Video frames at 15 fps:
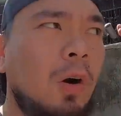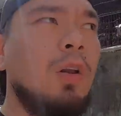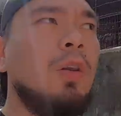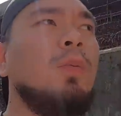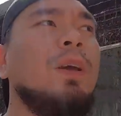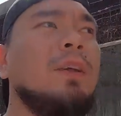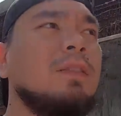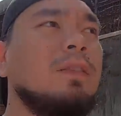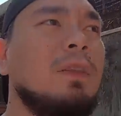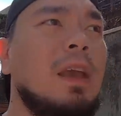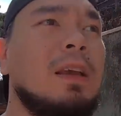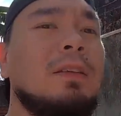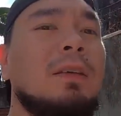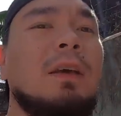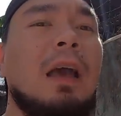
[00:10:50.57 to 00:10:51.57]
always
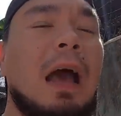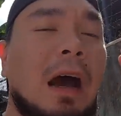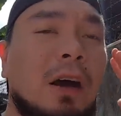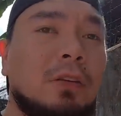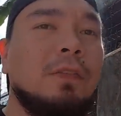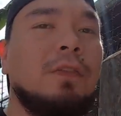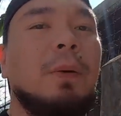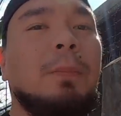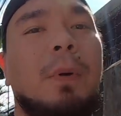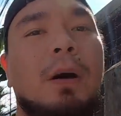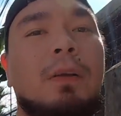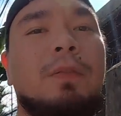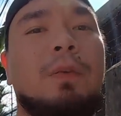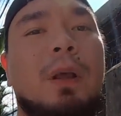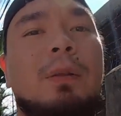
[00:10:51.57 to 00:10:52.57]
think out of the
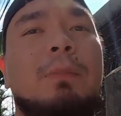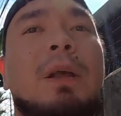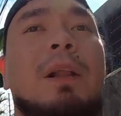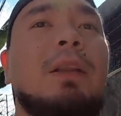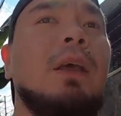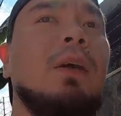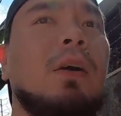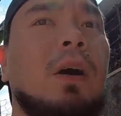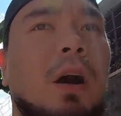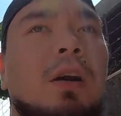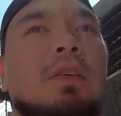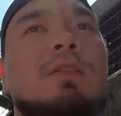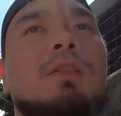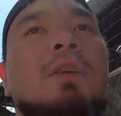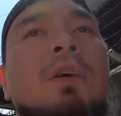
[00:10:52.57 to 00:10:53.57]
box in building
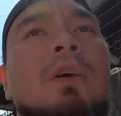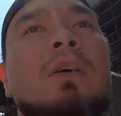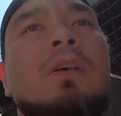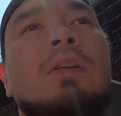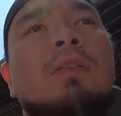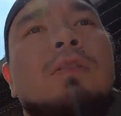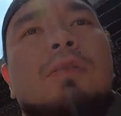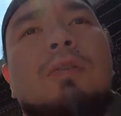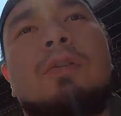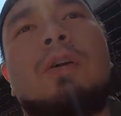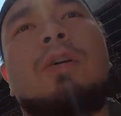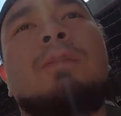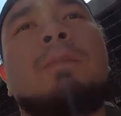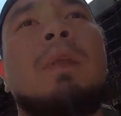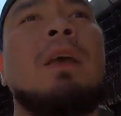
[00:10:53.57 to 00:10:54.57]
cars. So,
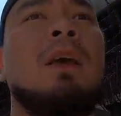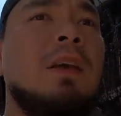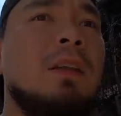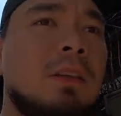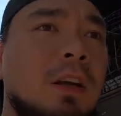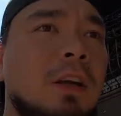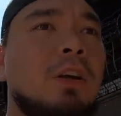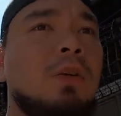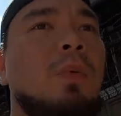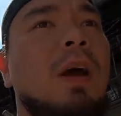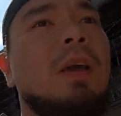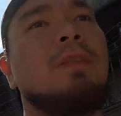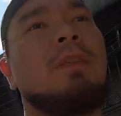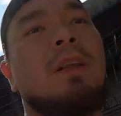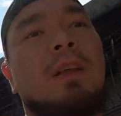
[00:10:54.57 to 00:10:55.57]
yun.
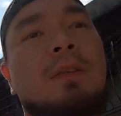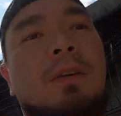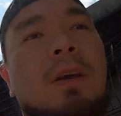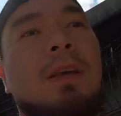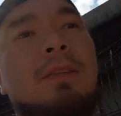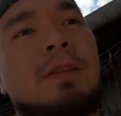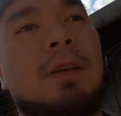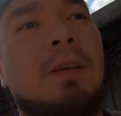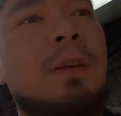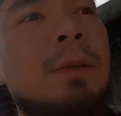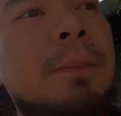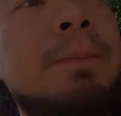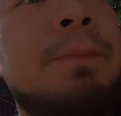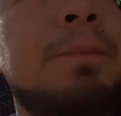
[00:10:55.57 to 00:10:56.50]
Interior-wise, I'll let you guys see.